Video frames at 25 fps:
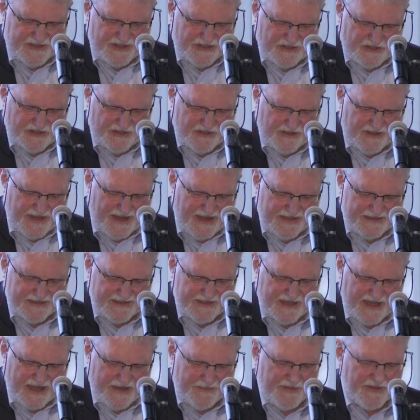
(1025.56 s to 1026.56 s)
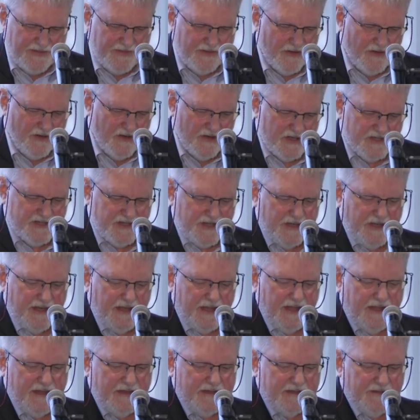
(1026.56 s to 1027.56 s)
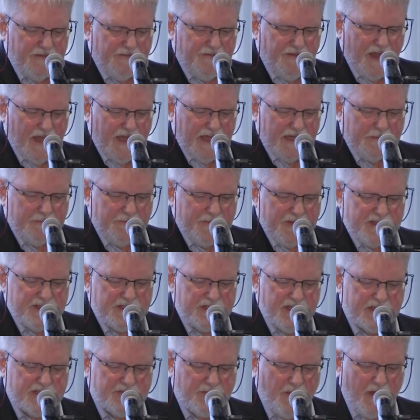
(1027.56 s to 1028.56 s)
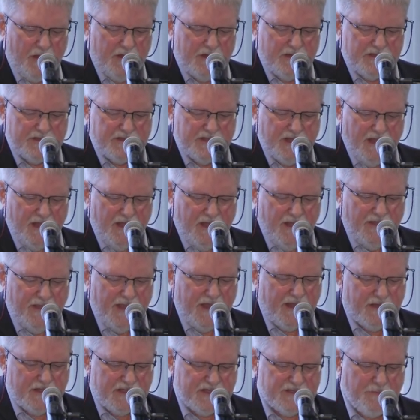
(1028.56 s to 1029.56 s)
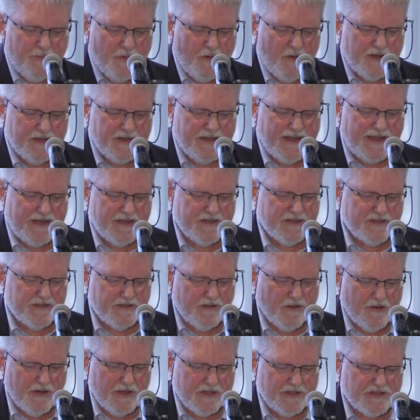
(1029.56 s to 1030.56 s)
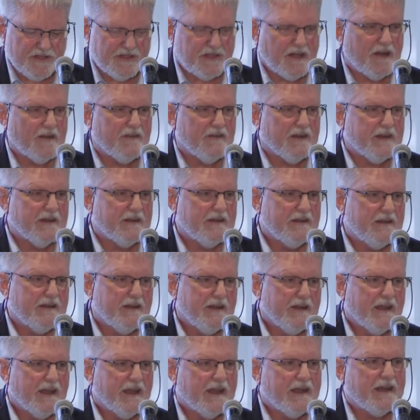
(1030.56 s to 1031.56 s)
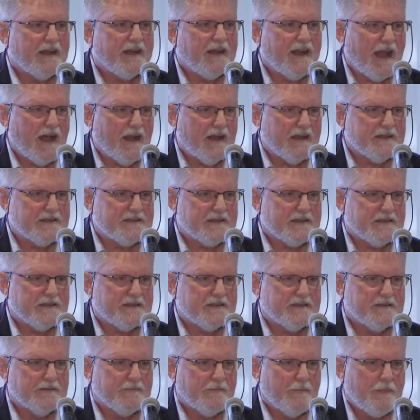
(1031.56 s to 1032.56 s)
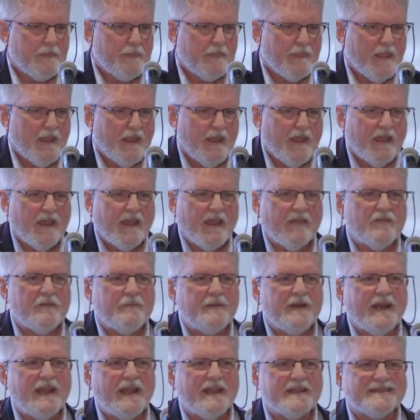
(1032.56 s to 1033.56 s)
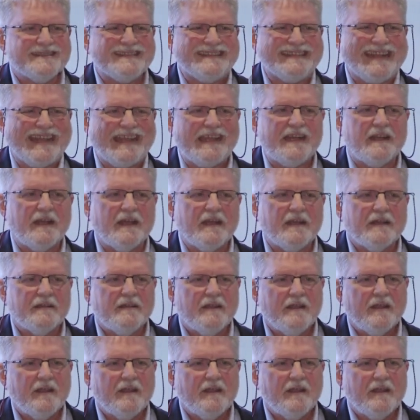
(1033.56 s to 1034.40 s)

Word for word: digital landscape and the urgent need to find business models that can support data storage, sharing, and analysis. Everybody has data,